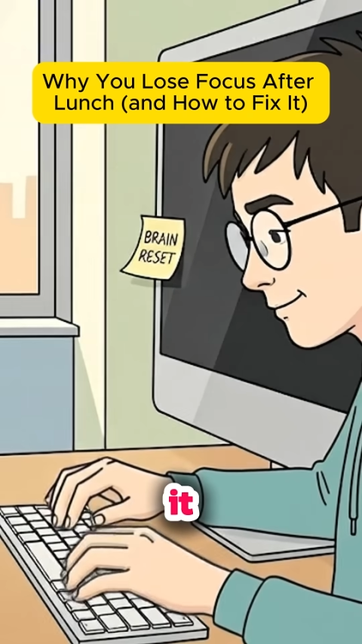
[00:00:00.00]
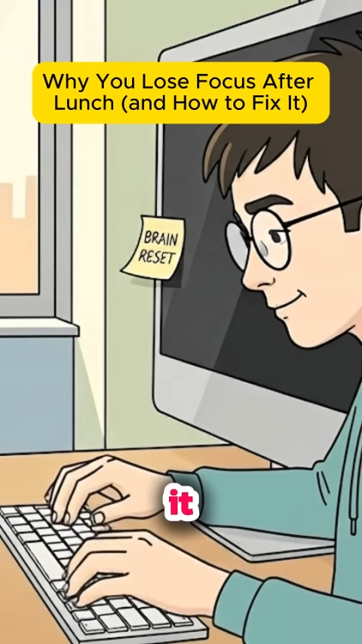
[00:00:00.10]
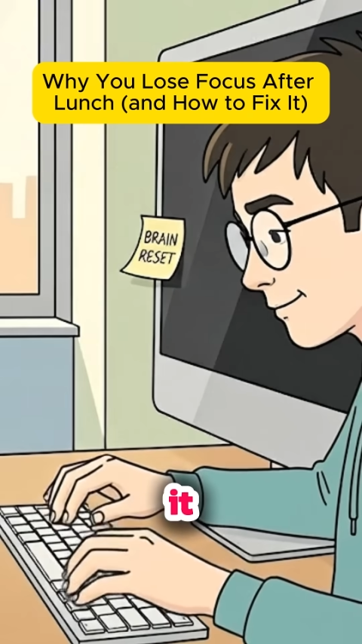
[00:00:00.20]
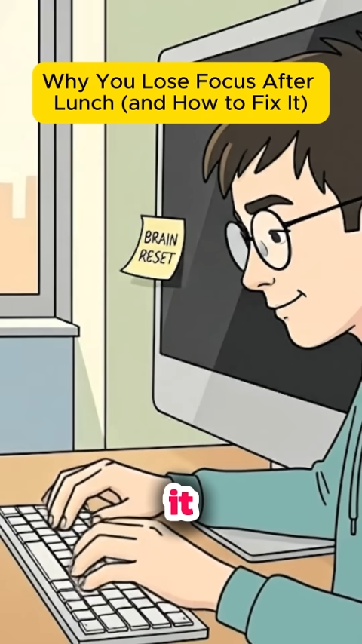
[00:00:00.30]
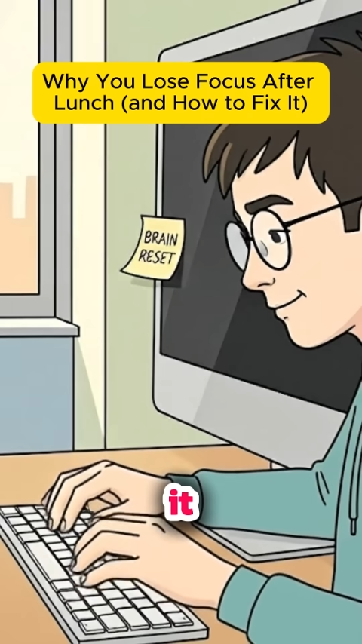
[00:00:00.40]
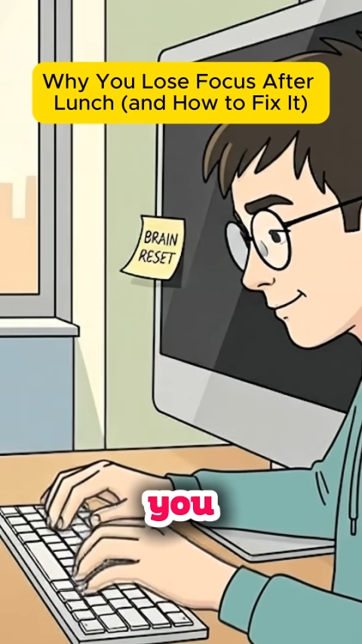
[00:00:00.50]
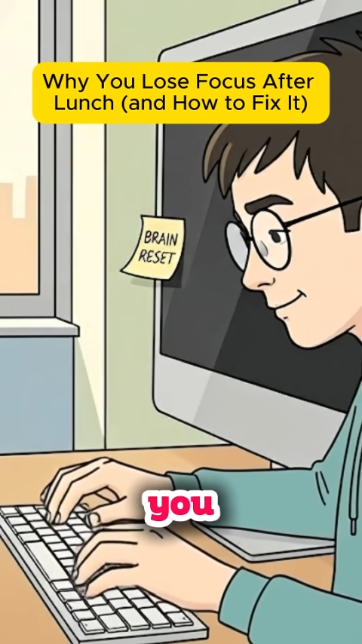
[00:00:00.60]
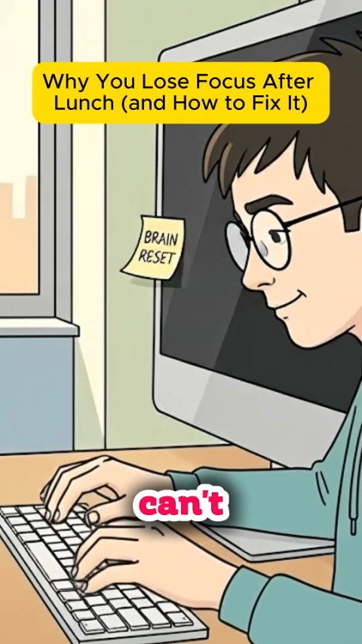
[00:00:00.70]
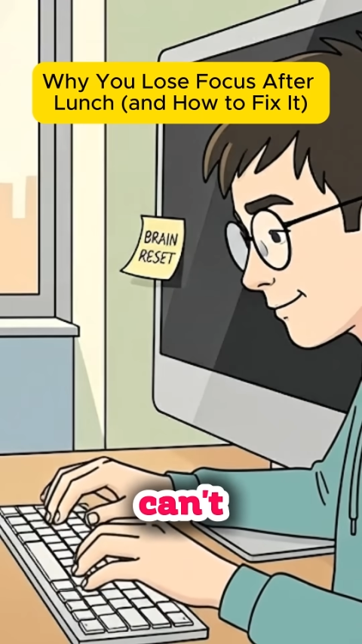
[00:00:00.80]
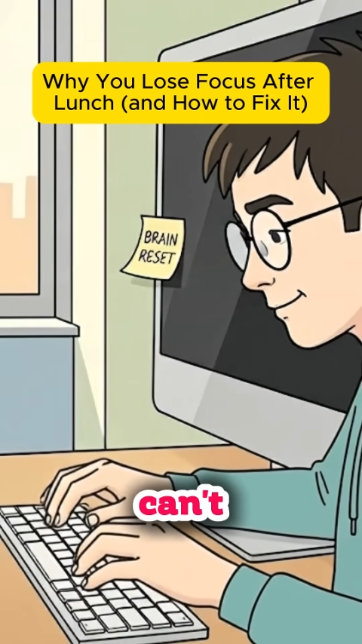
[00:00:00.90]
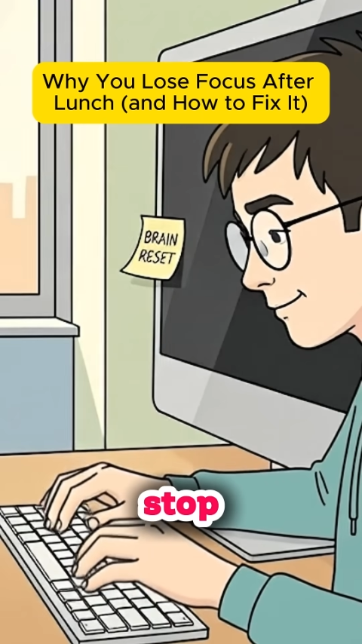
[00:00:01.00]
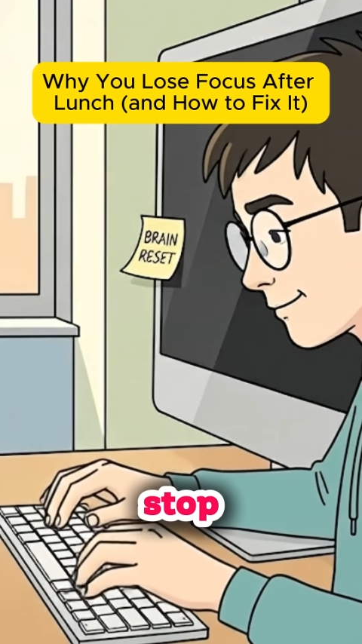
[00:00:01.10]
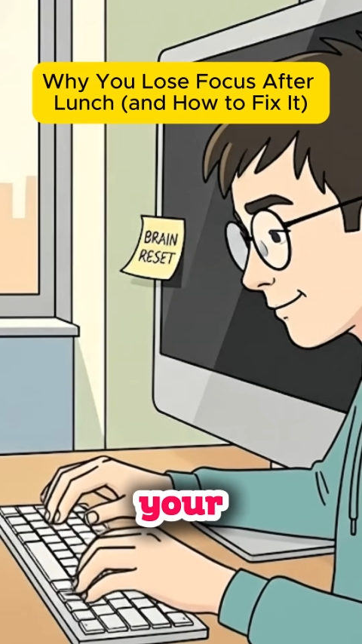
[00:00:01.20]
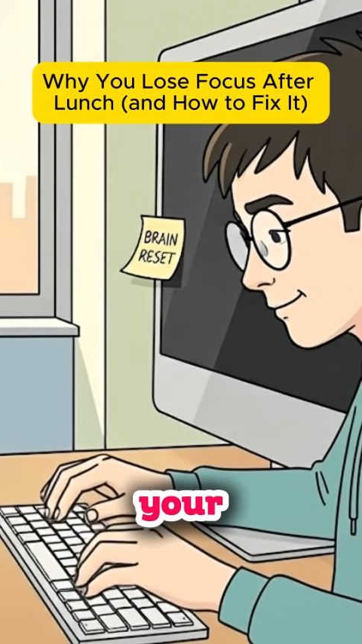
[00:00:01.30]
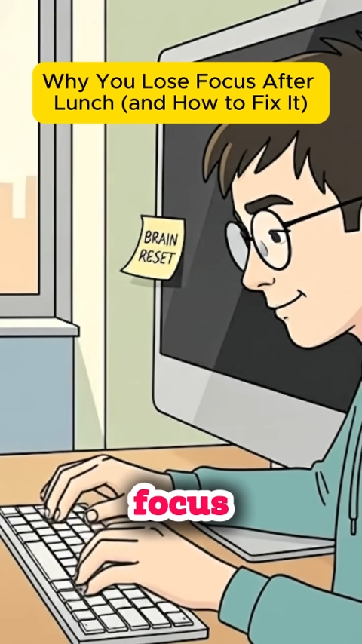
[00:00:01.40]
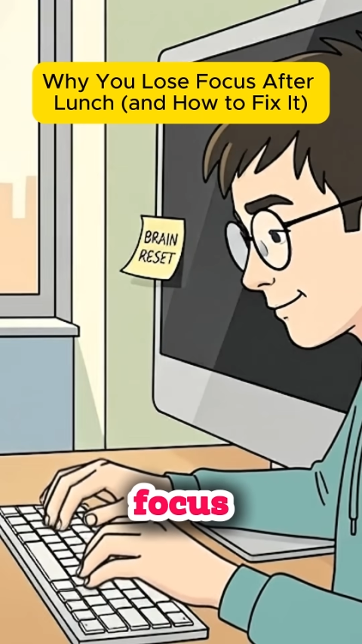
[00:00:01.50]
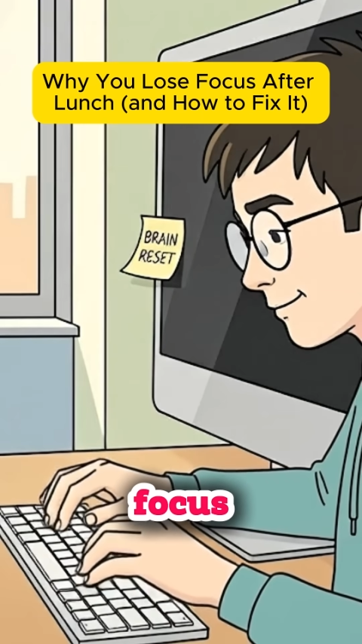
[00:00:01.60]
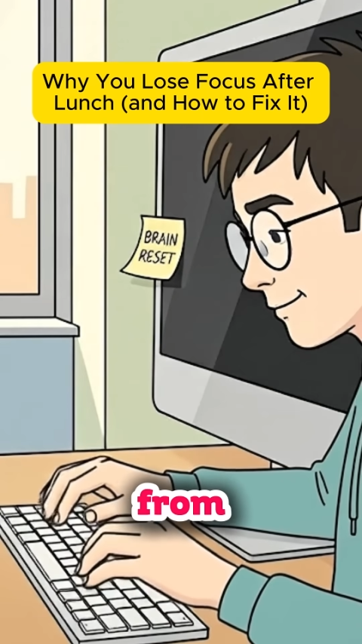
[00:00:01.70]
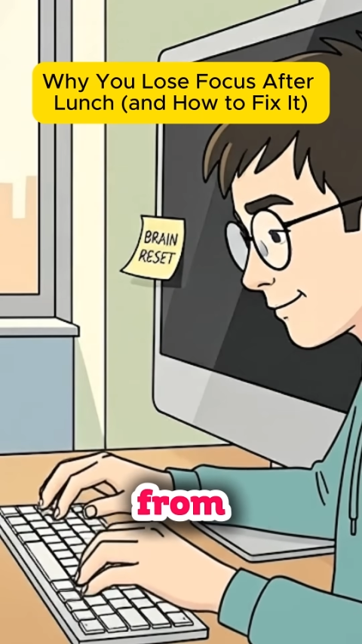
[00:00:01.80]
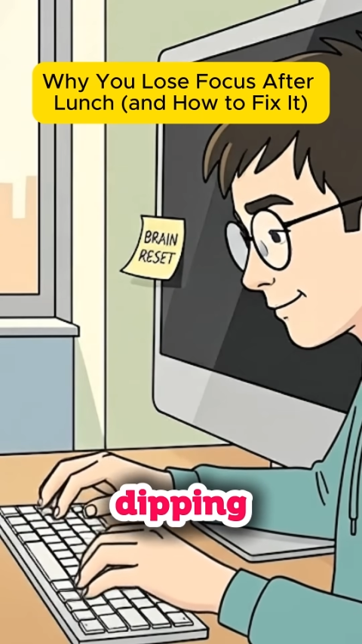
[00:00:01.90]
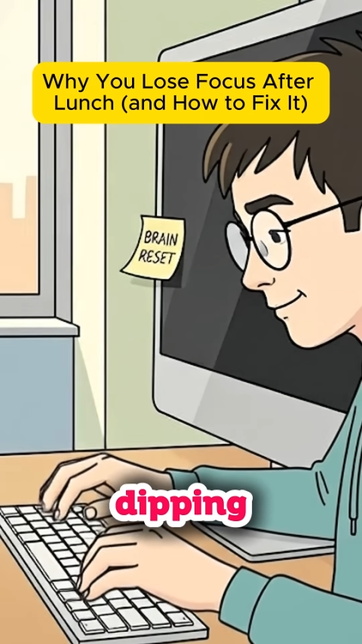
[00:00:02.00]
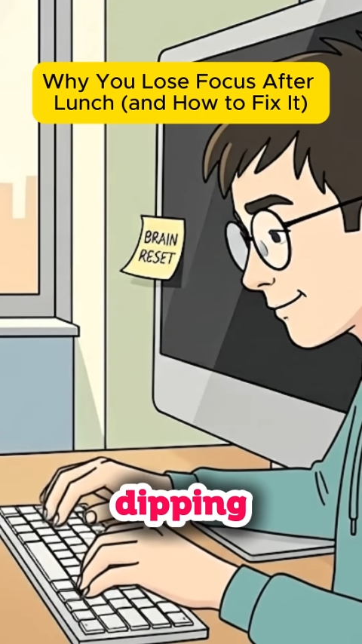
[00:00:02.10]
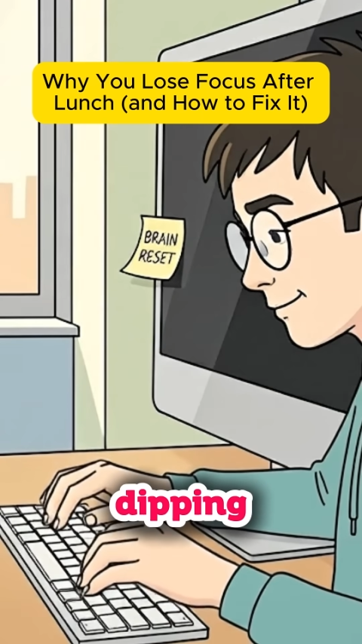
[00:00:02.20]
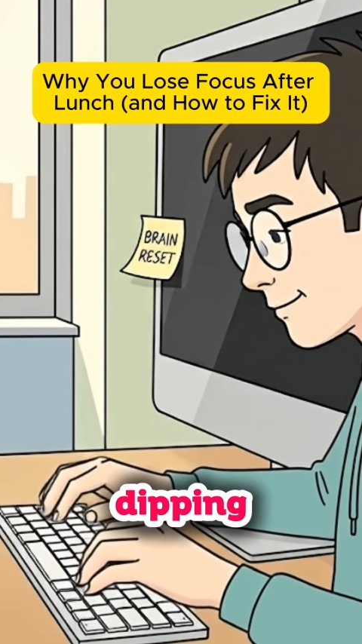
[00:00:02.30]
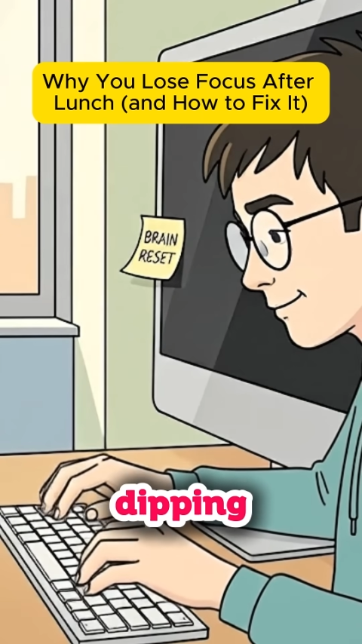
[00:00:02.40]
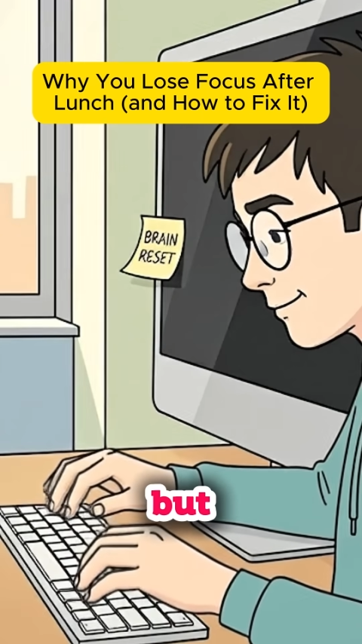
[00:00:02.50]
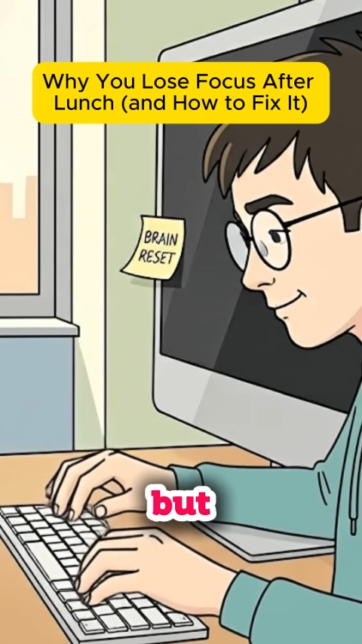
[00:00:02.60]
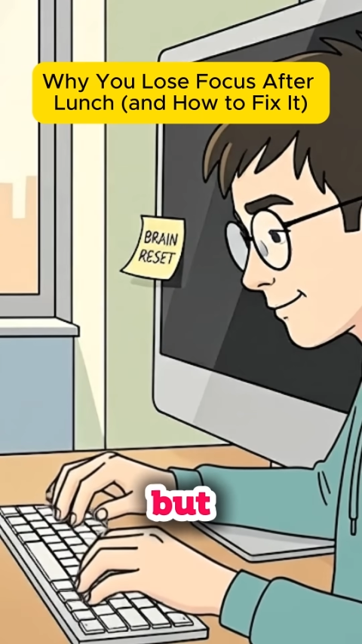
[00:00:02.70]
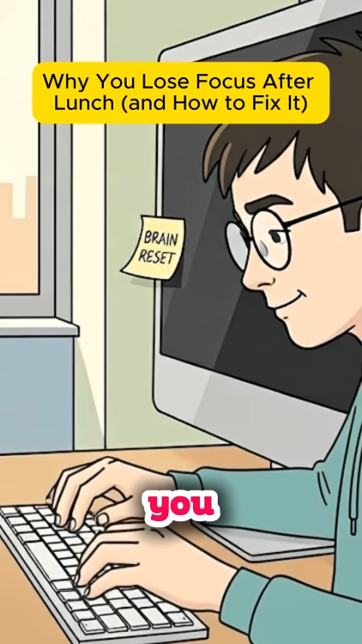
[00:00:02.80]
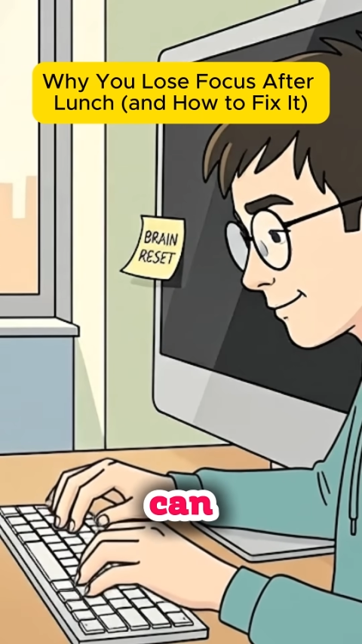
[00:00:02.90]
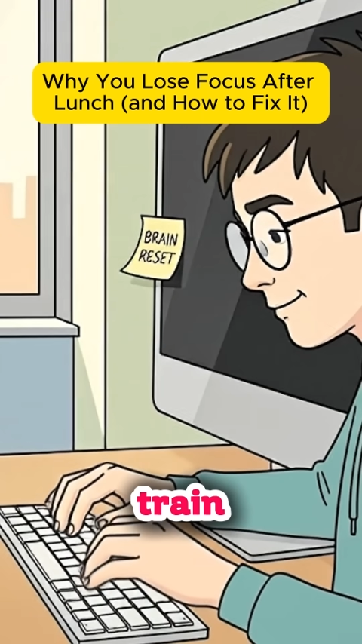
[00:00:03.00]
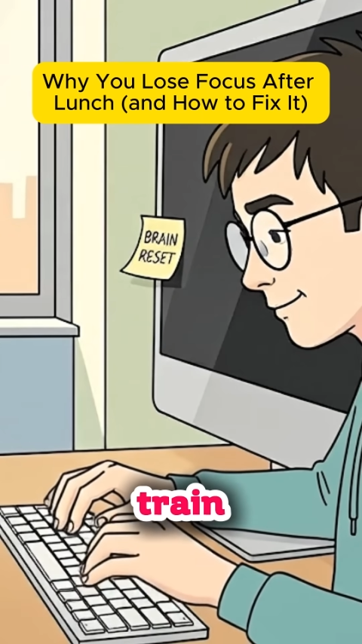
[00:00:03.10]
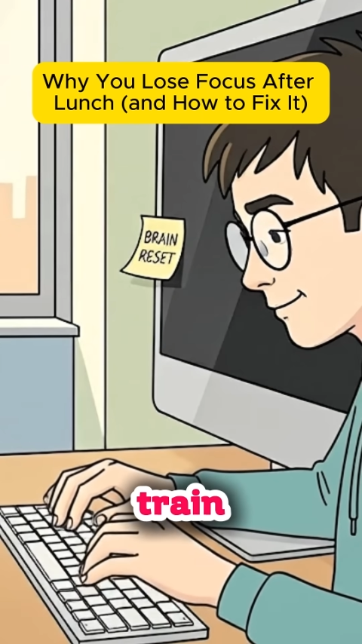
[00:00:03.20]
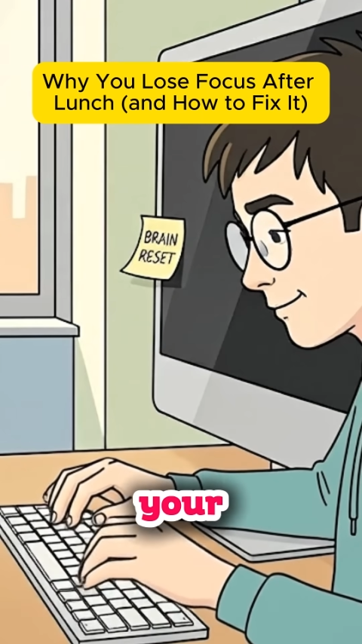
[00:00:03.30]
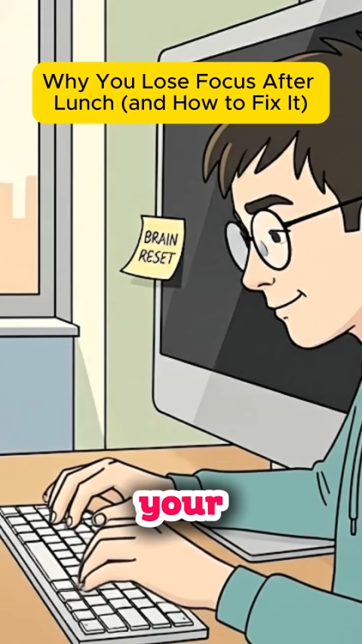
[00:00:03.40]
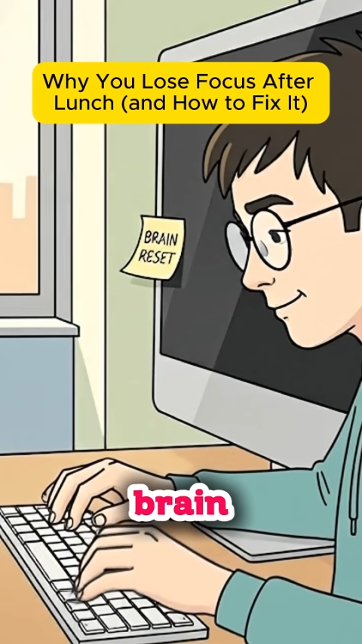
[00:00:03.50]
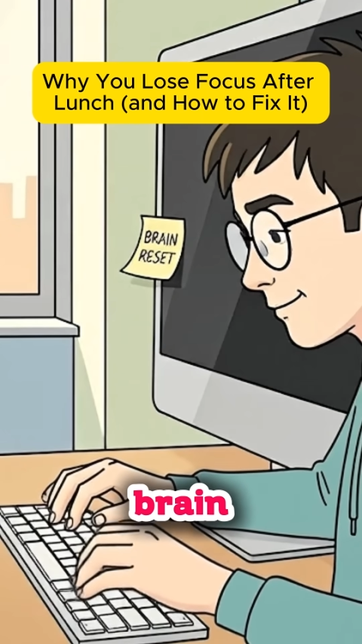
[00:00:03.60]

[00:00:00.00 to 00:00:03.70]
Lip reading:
Nobody's mouth can be seen.